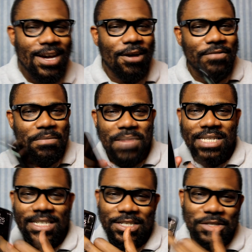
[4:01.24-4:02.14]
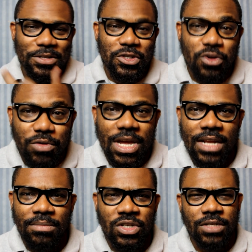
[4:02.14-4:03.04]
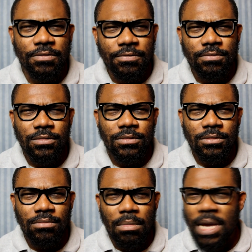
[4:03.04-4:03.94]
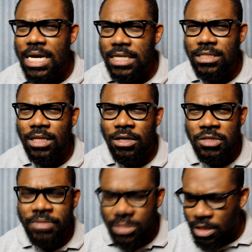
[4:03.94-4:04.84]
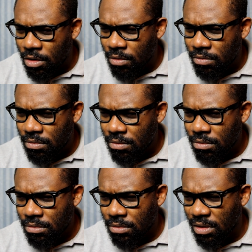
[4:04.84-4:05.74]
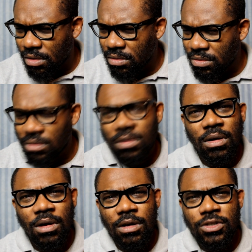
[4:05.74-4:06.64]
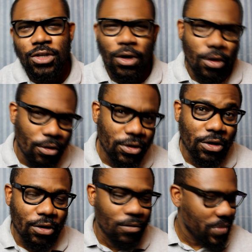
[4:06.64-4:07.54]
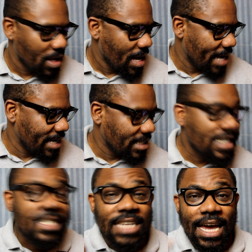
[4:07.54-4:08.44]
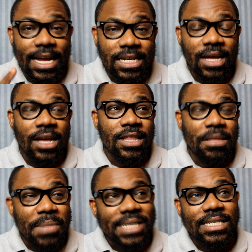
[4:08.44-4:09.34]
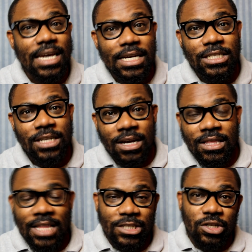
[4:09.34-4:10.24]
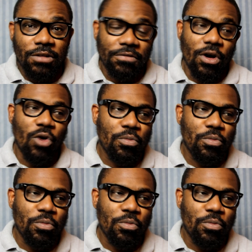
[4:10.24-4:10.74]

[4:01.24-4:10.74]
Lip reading: of the messages on the screen must have made the husband go, huh? So, and then she said the message that sort of